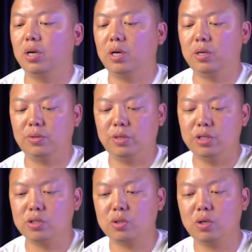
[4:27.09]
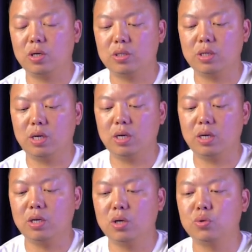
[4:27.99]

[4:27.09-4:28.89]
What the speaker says: install the